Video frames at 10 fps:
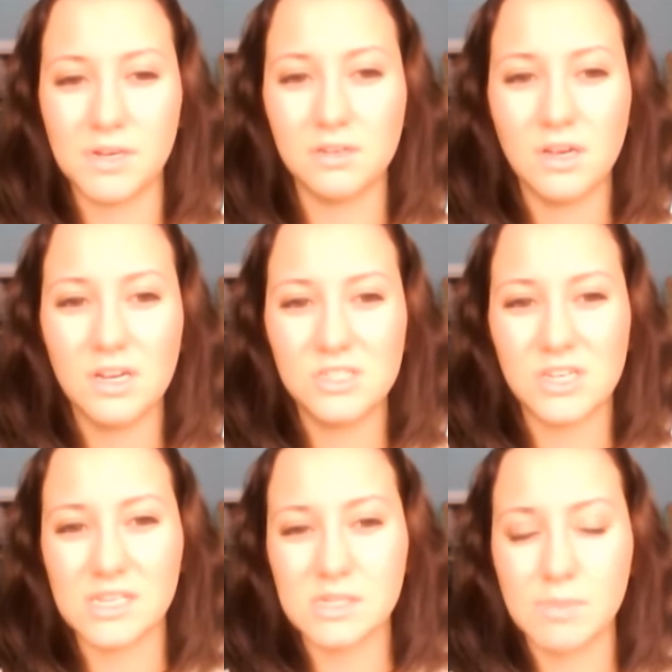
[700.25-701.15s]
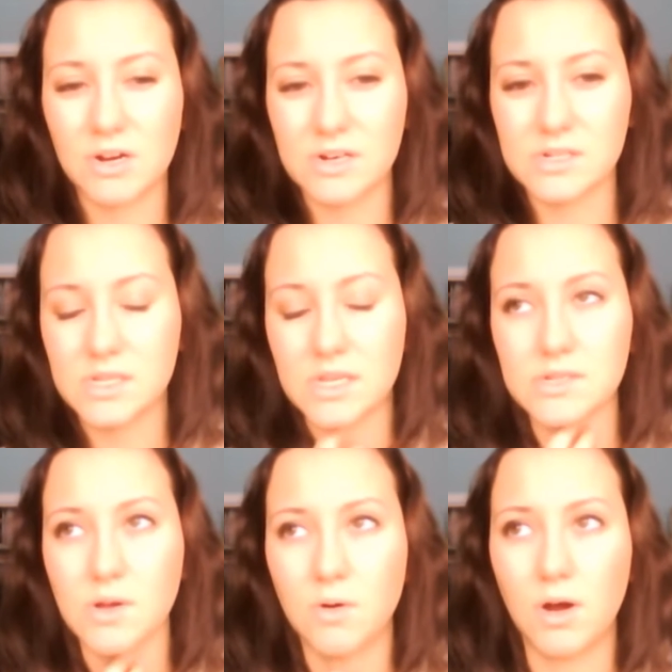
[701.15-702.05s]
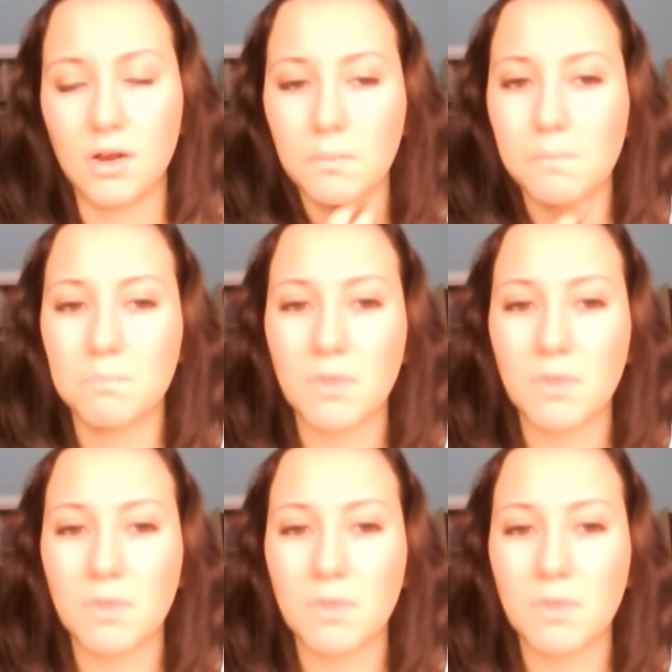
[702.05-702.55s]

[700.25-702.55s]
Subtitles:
but she gets smarter as things go on.